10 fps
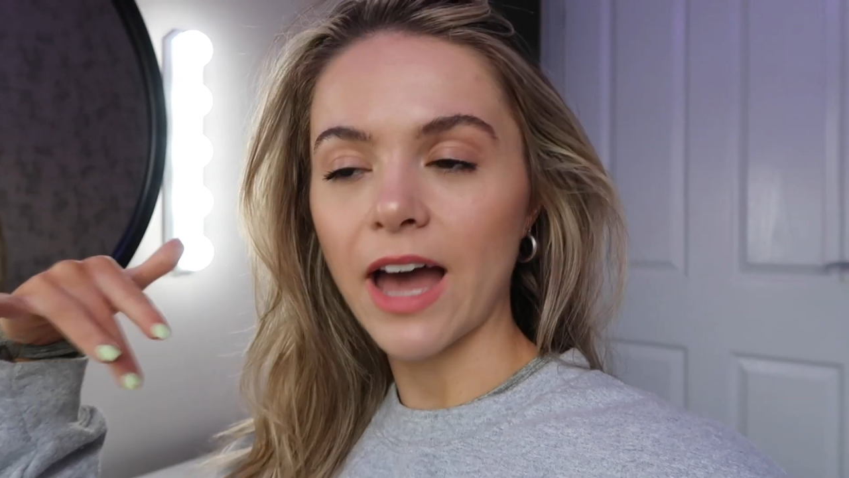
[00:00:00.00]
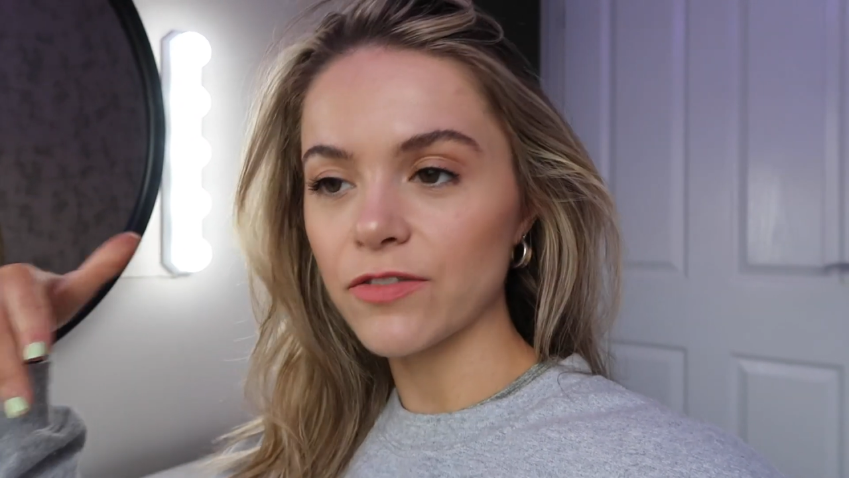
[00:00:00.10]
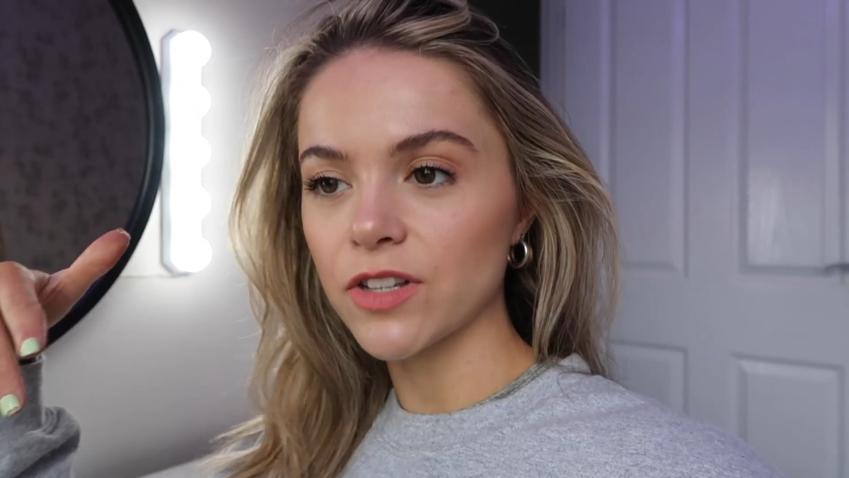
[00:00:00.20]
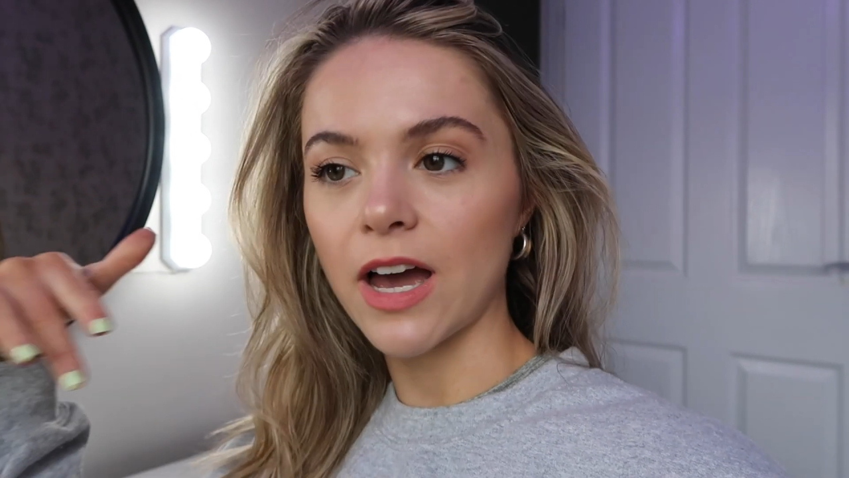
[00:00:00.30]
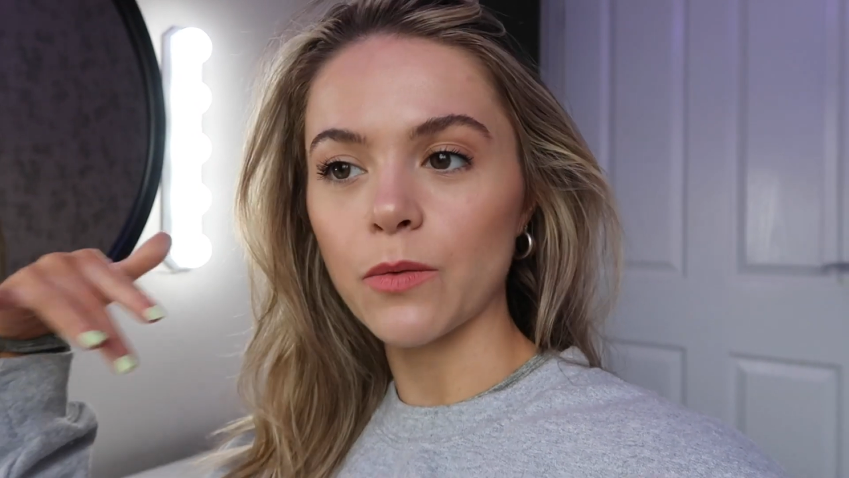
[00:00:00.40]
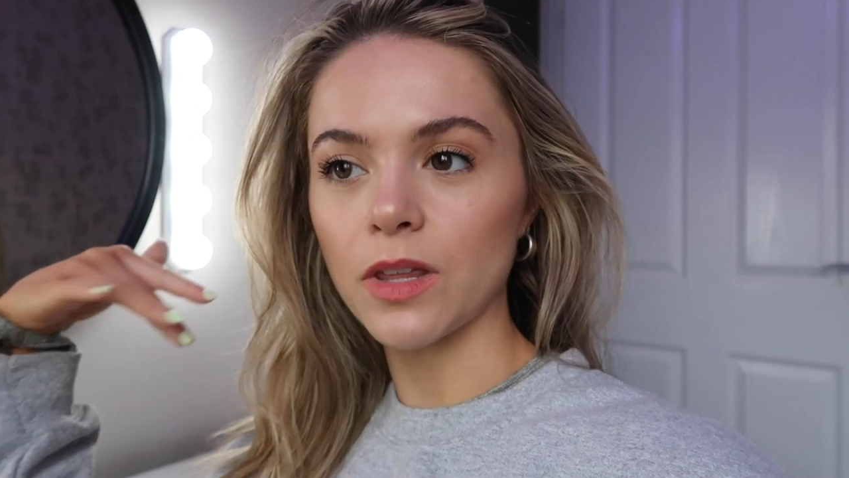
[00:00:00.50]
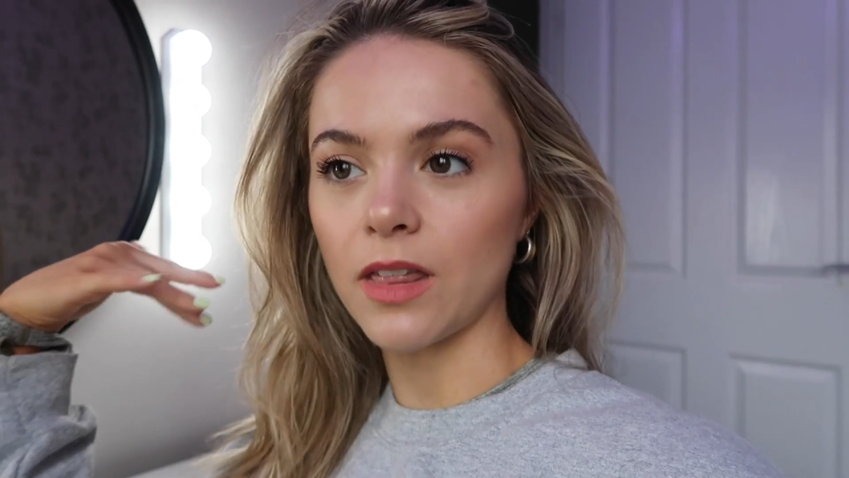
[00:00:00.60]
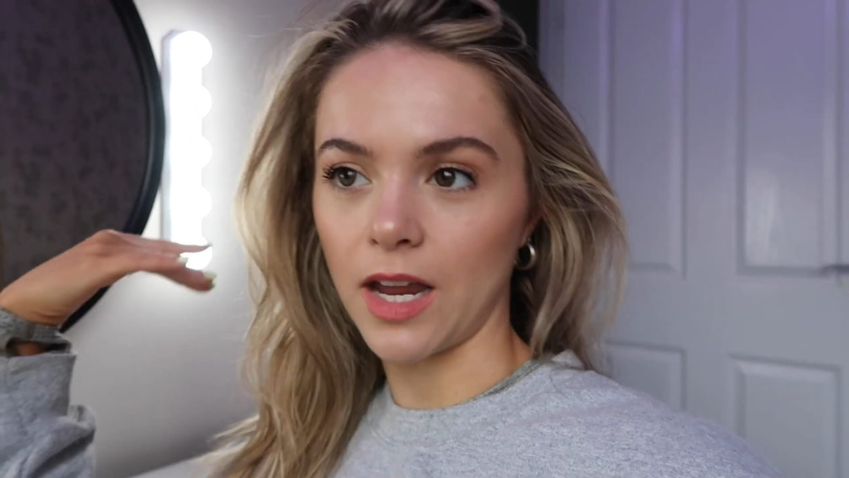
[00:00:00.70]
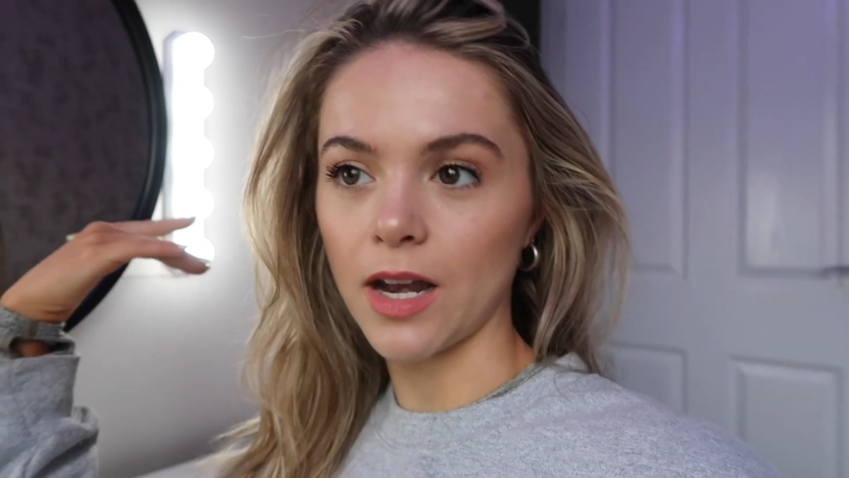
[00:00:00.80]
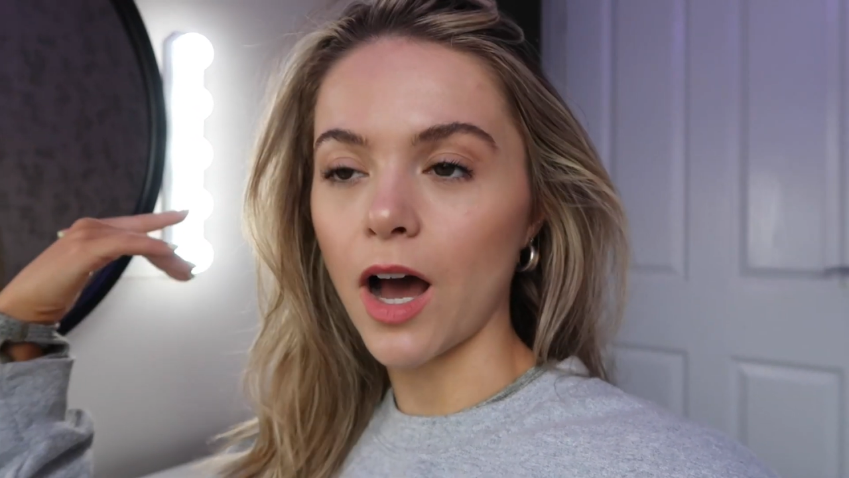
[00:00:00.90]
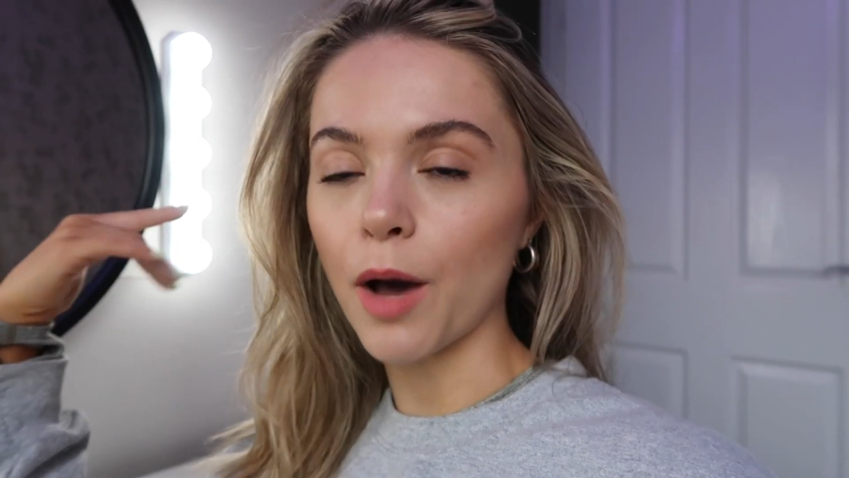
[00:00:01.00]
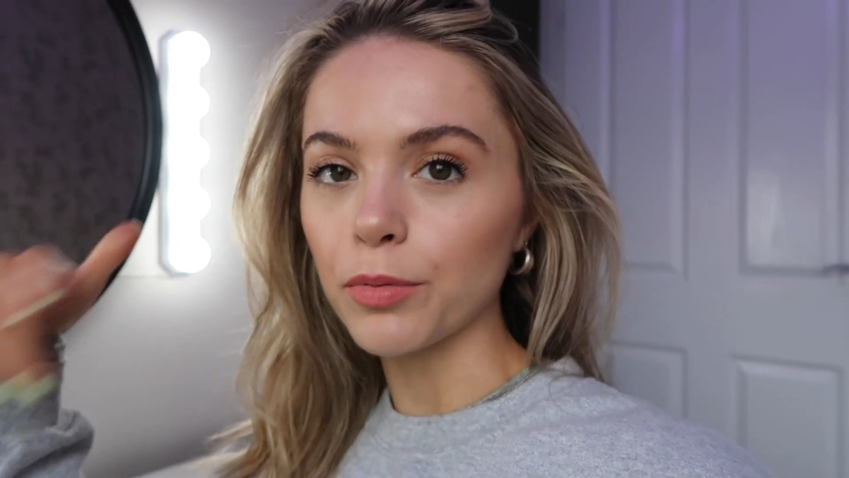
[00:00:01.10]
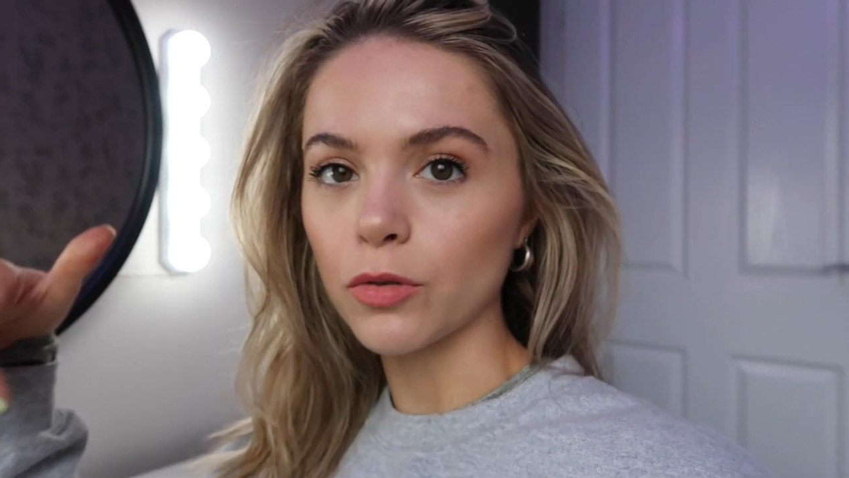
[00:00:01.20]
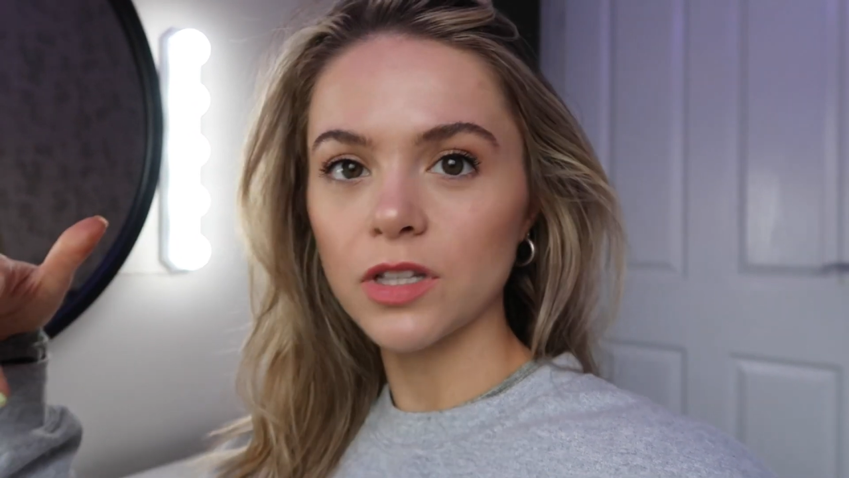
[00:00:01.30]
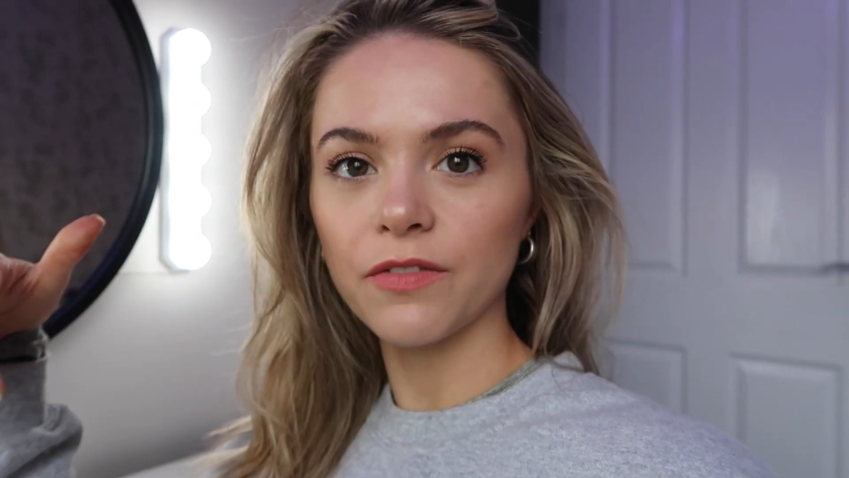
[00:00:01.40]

after that we then upload